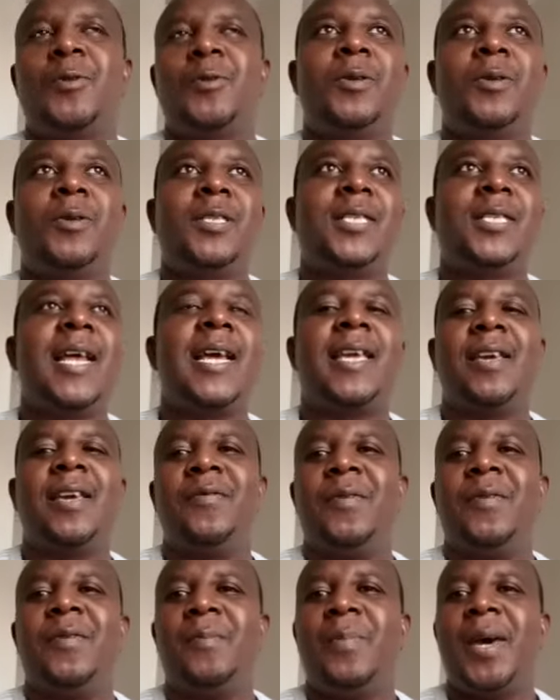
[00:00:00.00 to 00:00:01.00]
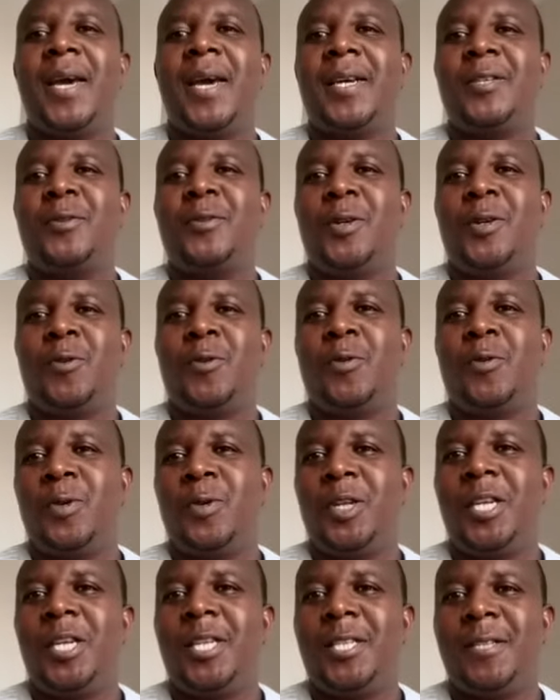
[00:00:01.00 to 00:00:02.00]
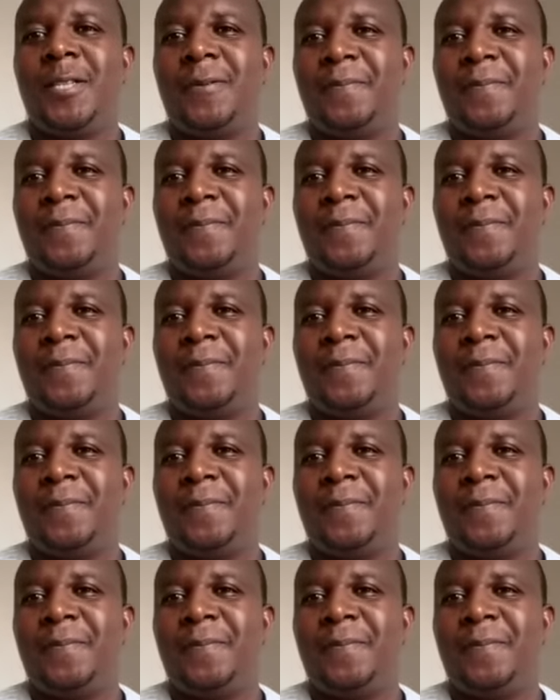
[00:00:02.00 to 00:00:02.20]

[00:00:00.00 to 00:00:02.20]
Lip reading: So it's like giving back to the community.